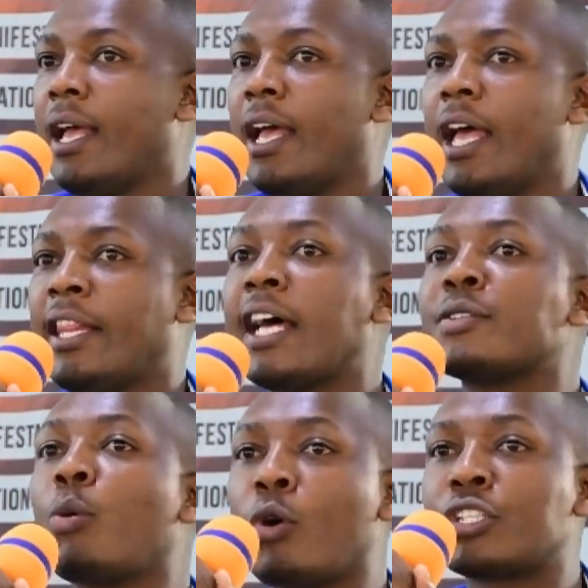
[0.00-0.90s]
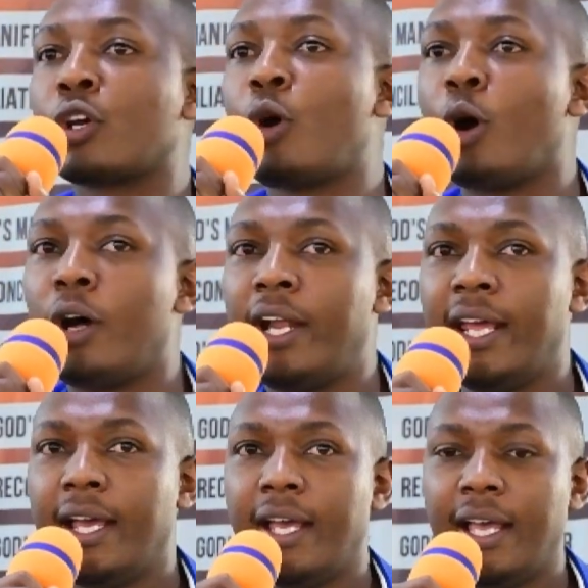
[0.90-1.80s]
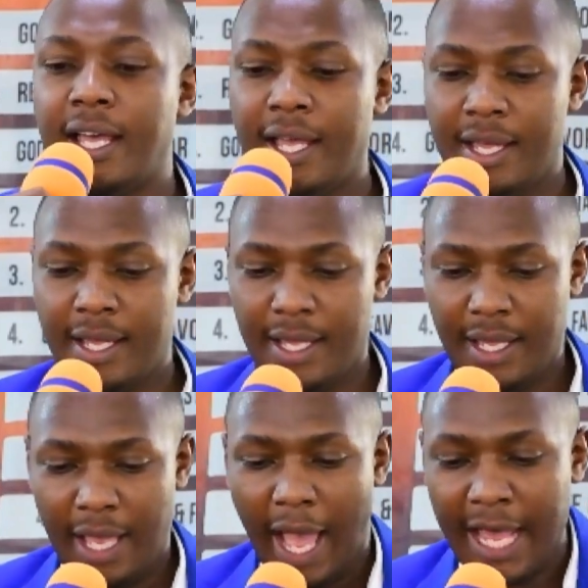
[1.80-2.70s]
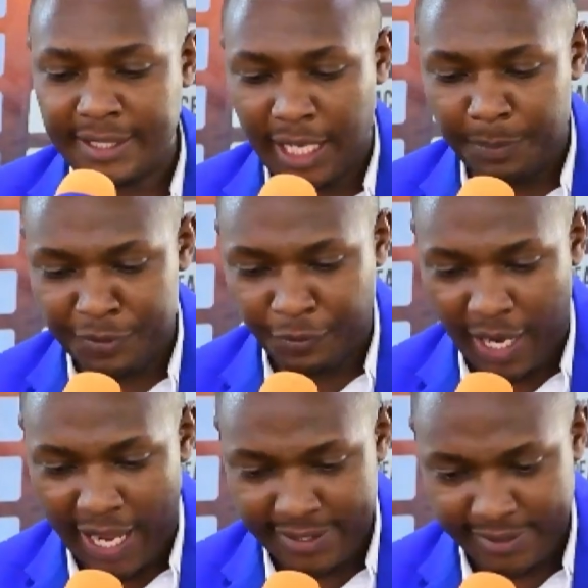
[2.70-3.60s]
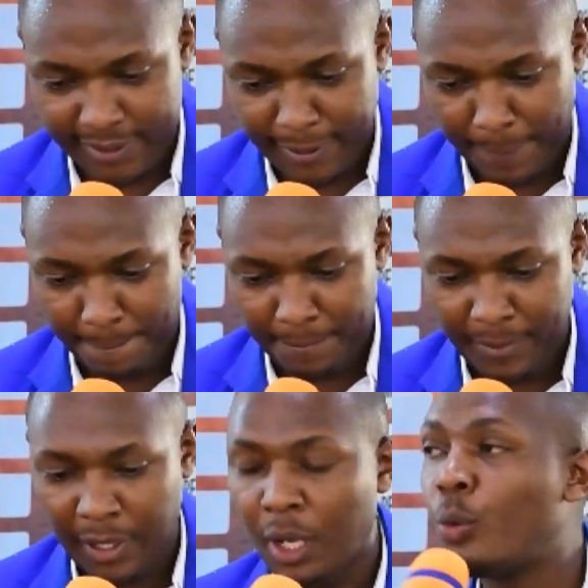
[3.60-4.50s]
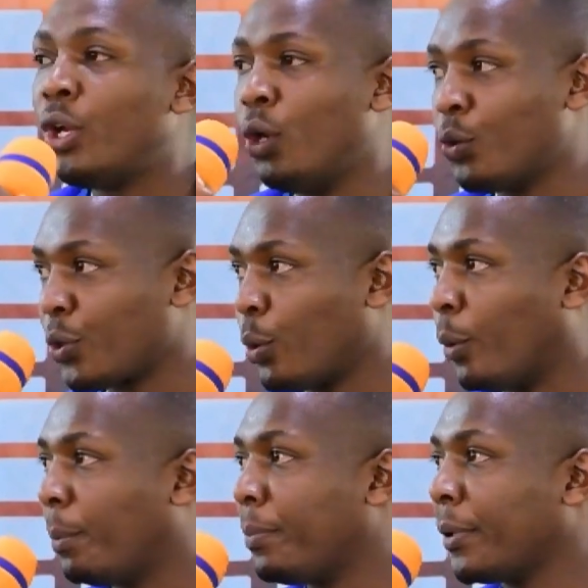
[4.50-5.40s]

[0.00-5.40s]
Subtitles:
that what God has kept for us, we lose hope.